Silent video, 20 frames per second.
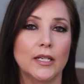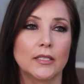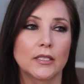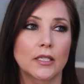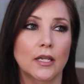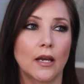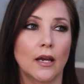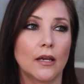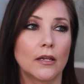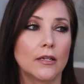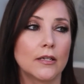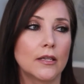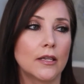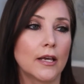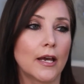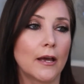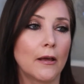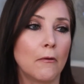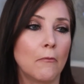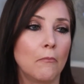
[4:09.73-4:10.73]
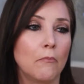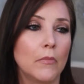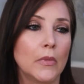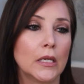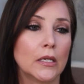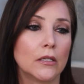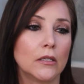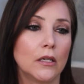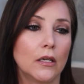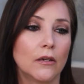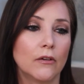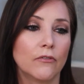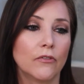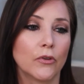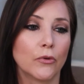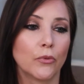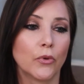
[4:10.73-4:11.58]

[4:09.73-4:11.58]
is kind of that middle of the